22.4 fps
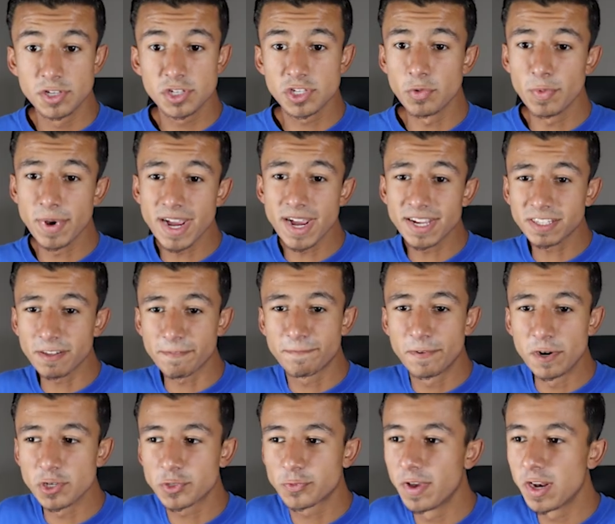So we got the
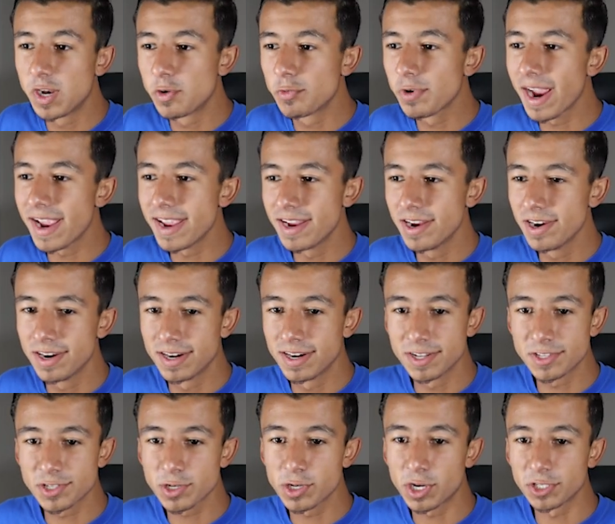first video right here,
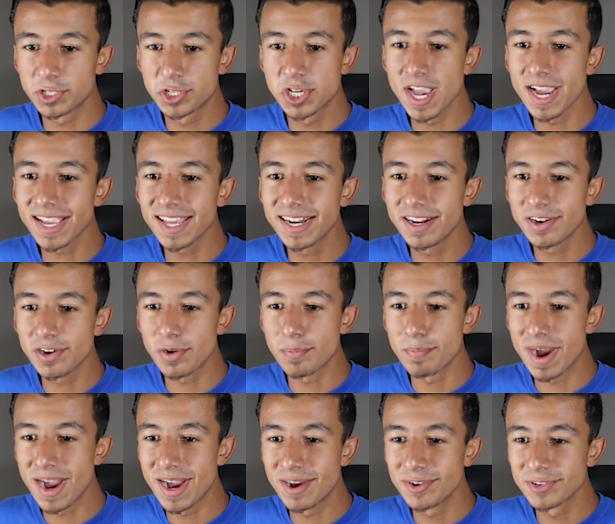and it's called Checking In on
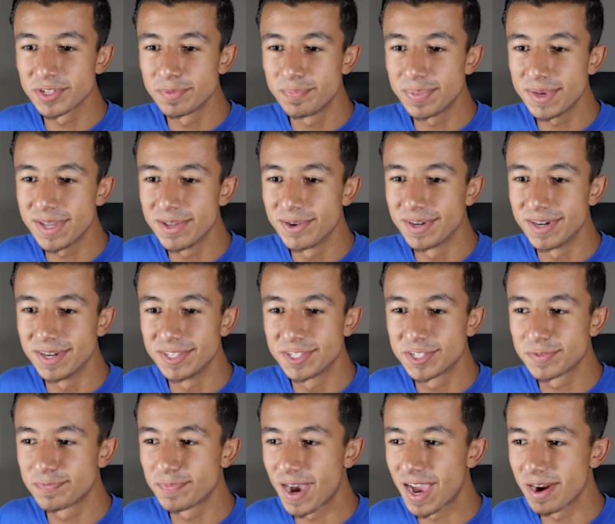Miles and Peter in
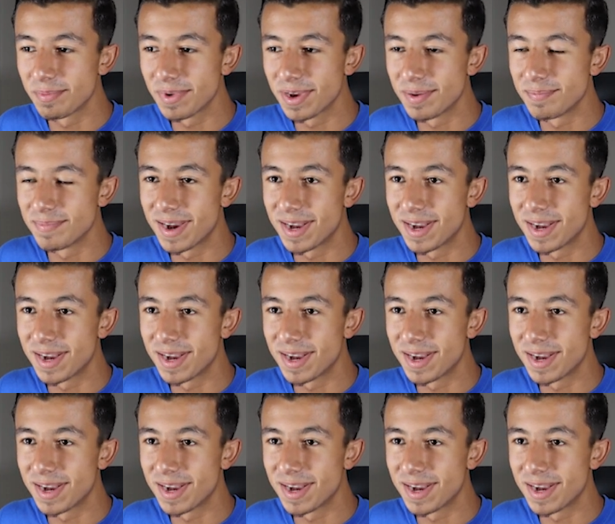Spider-Man